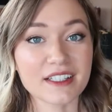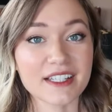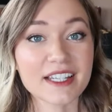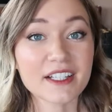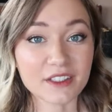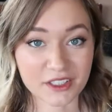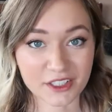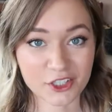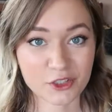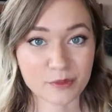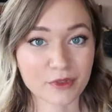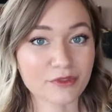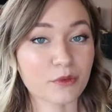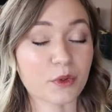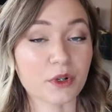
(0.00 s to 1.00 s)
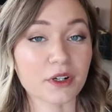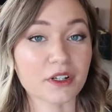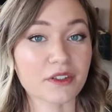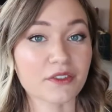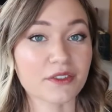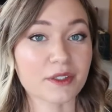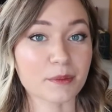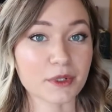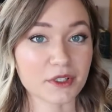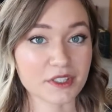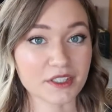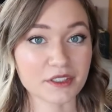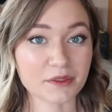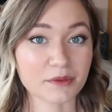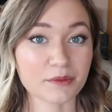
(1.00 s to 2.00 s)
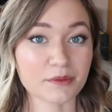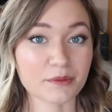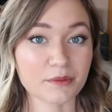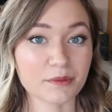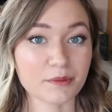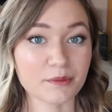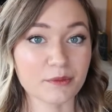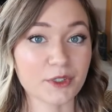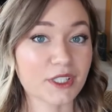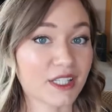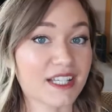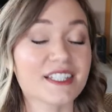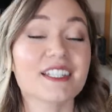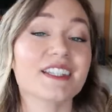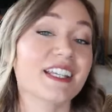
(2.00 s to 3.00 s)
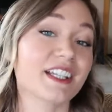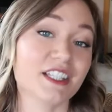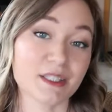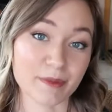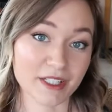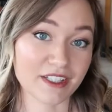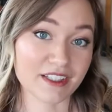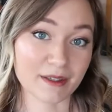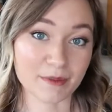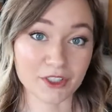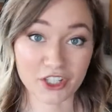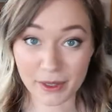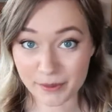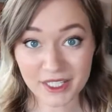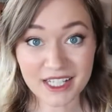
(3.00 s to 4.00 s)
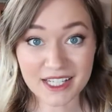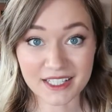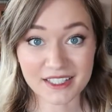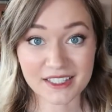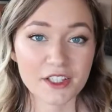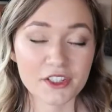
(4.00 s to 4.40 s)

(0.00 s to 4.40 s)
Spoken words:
English before the person realized that they could speak to them in Japanese.